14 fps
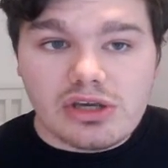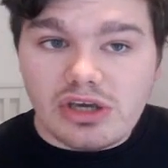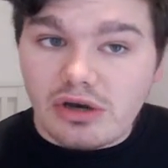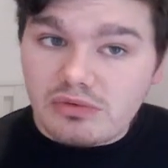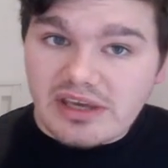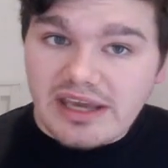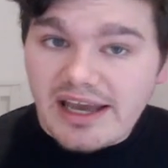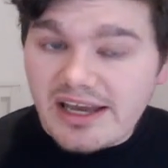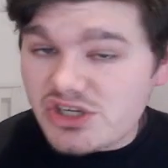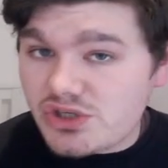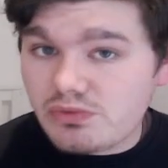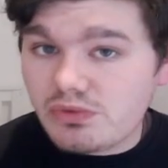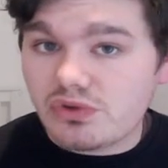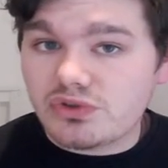
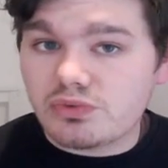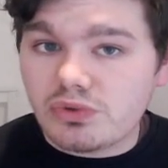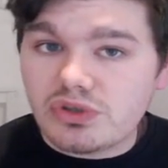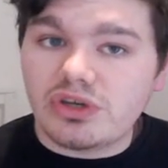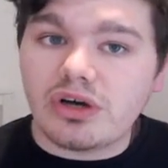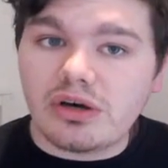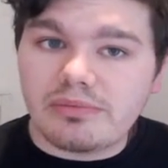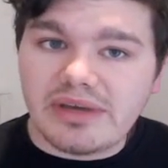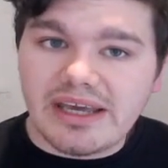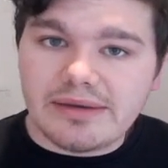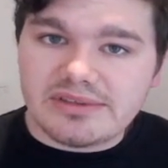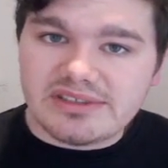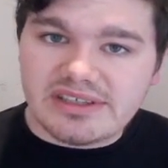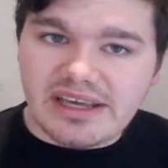casuals would not be
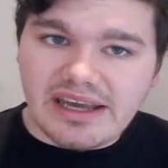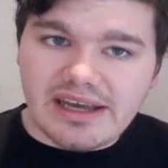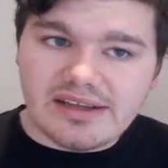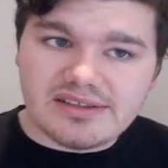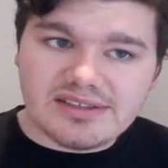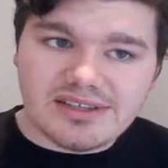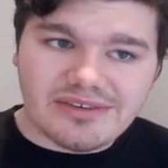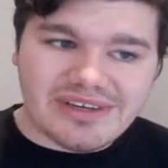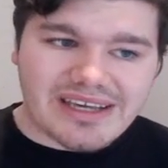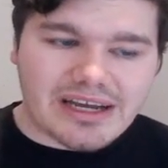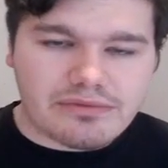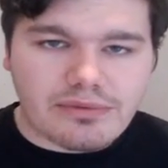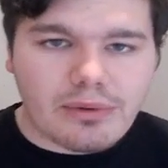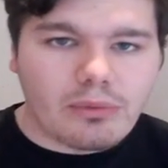able to get. And so it
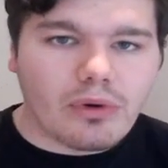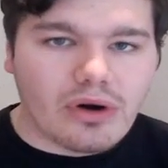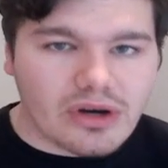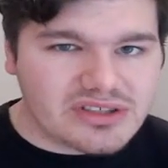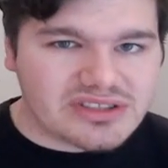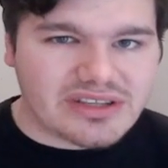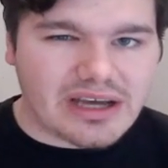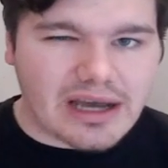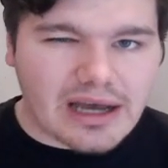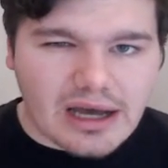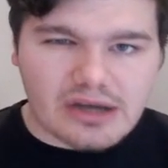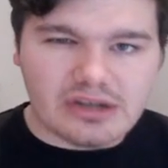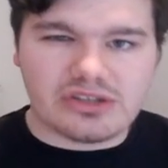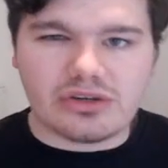kind of rewards the
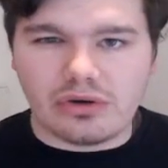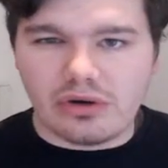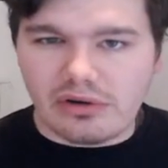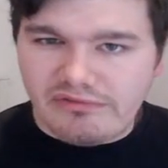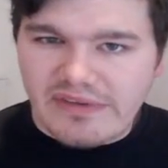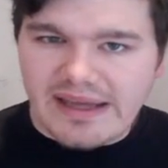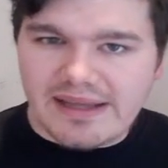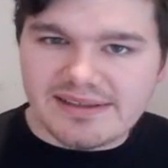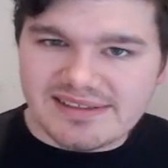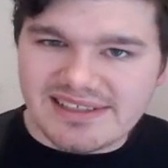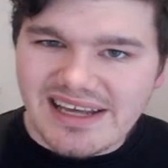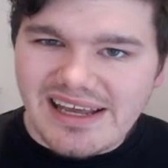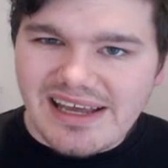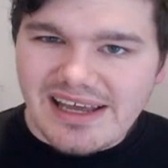hardcore
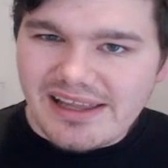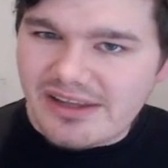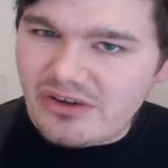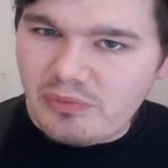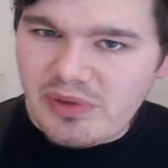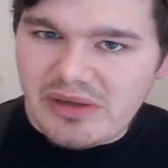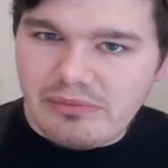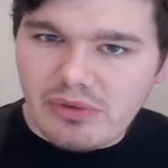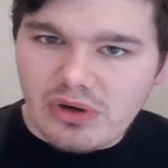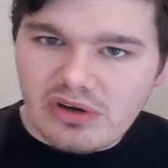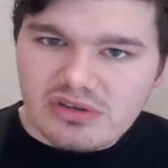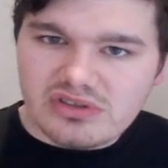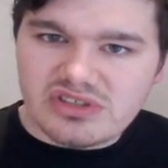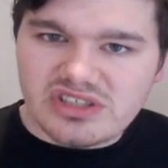fans a little bit
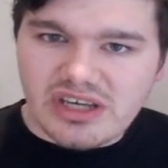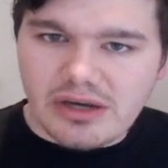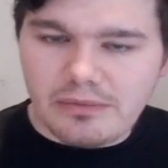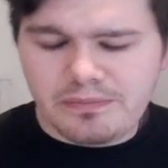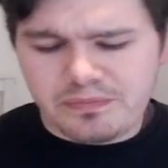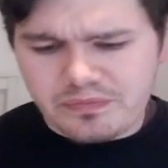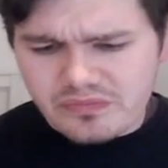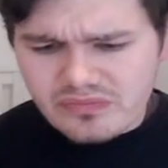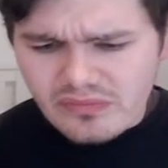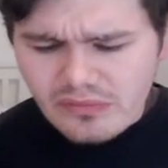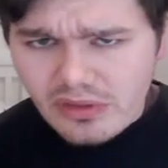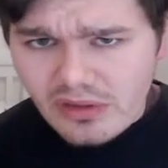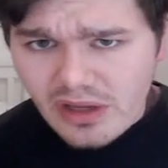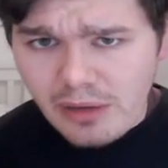more. And so
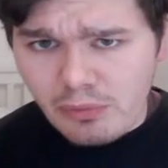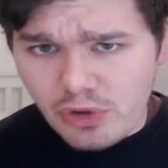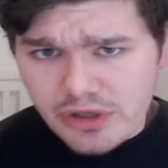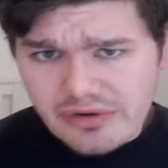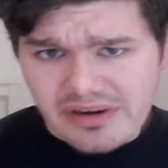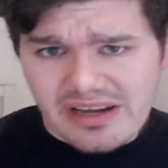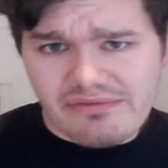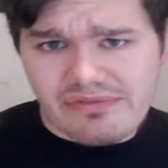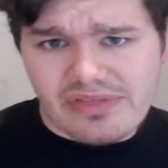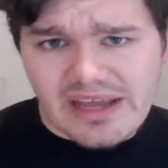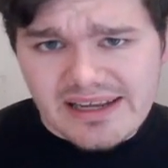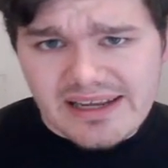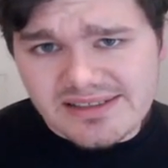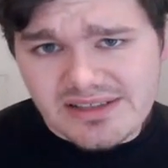I'm wondering if
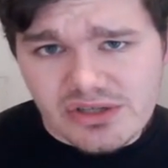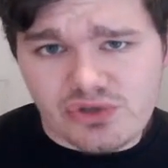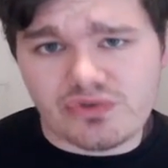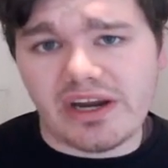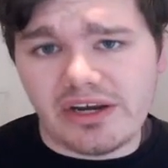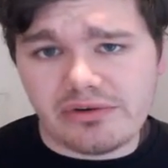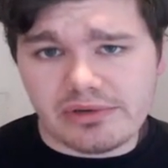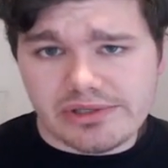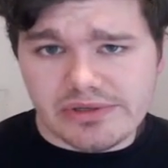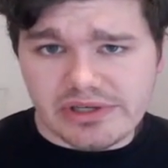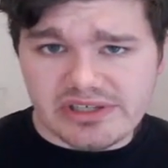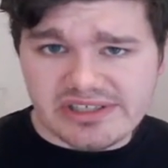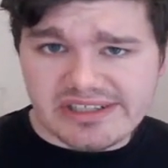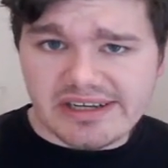that's the trend which we're
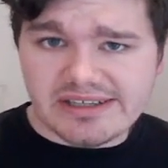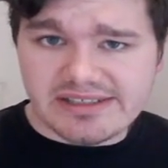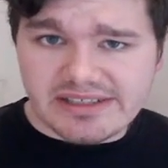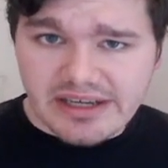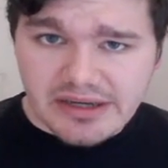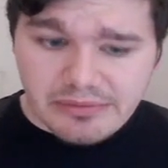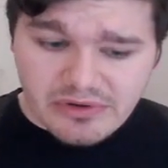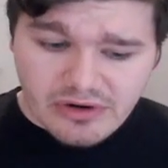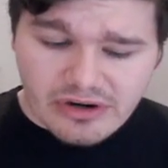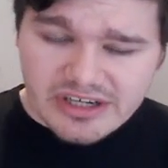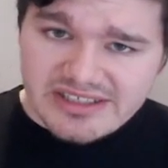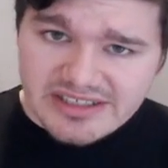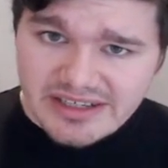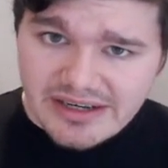going to start seeing. And we're
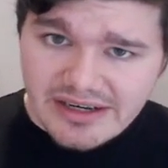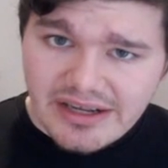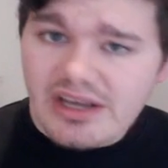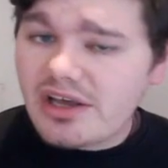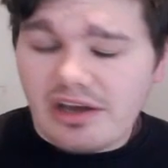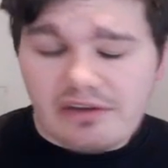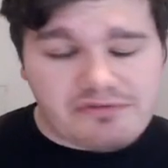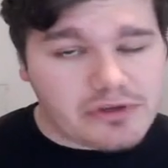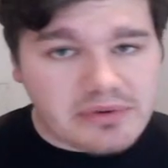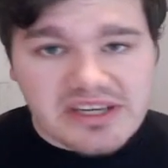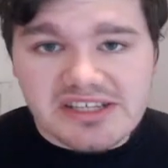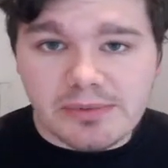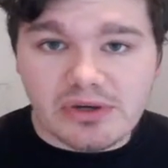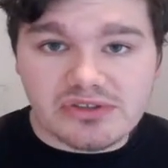already seeing a few
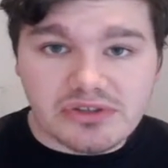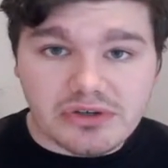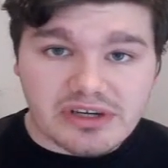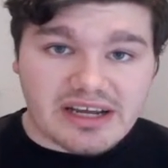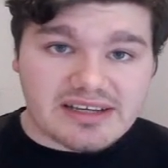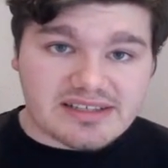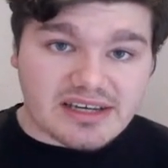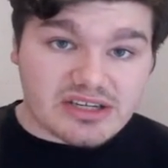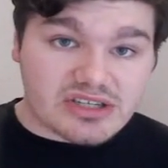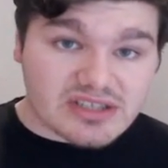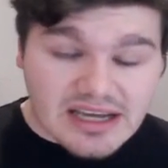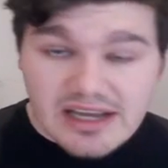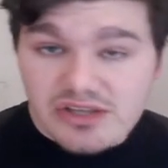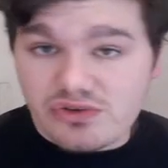esports
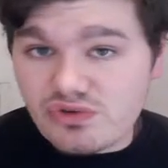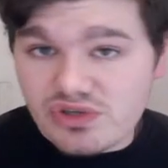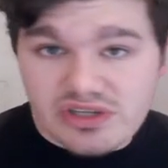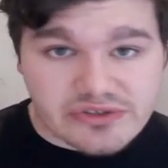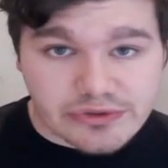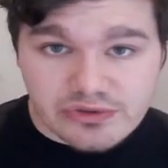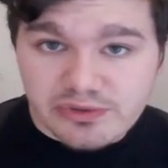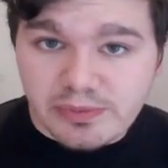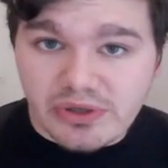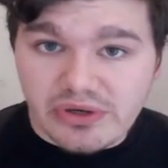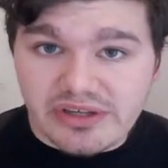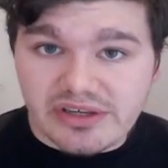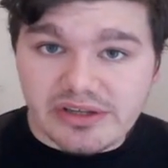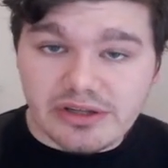organisations and traditional
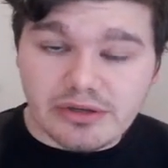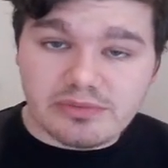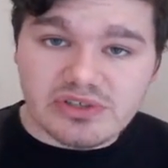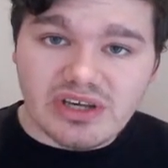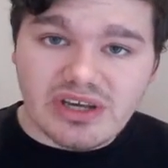sporting clubs